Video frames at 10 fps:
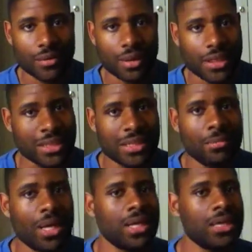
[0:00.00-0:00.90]
It doesn't
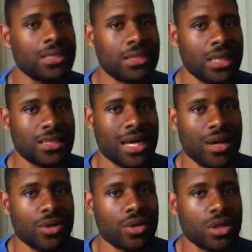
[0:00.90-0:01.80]
make any sense
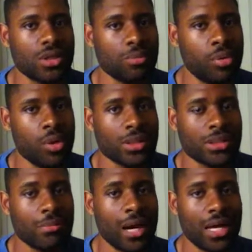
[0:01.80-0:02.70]
how you can support
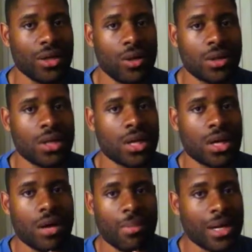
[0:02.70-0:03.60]
somebody on
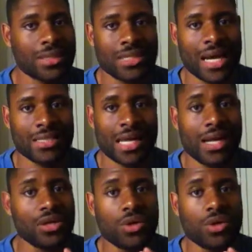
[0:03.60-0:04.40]
America's Got Talent.